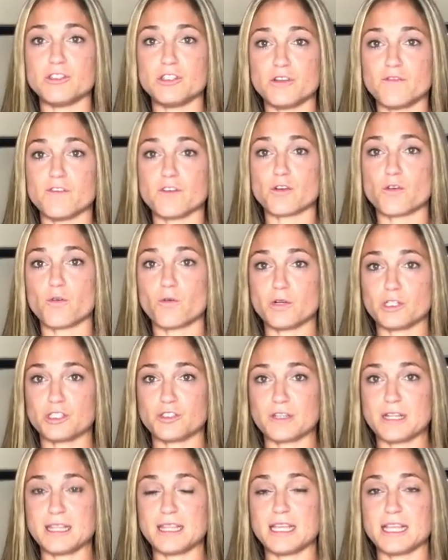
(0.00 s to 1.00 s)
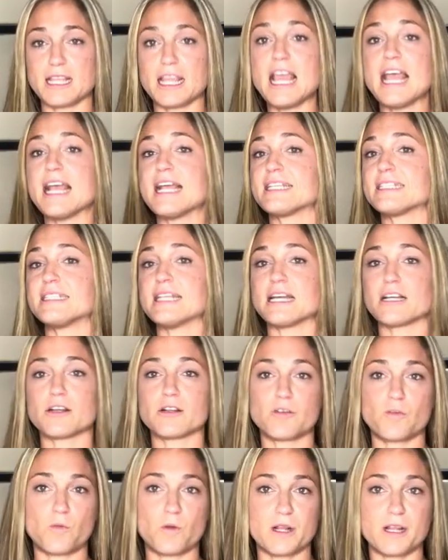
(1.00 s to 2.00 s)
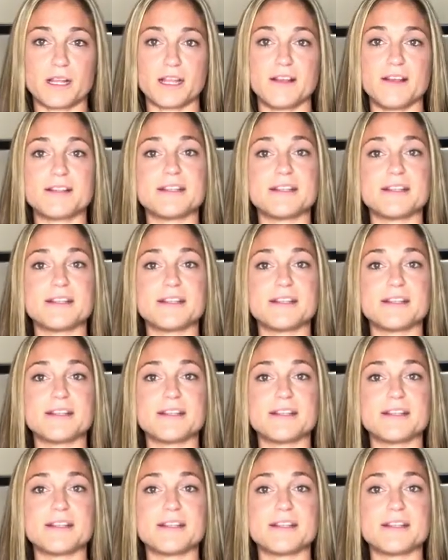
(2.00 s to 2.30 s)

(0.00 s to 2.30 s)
to do for core strengthening is not going to work.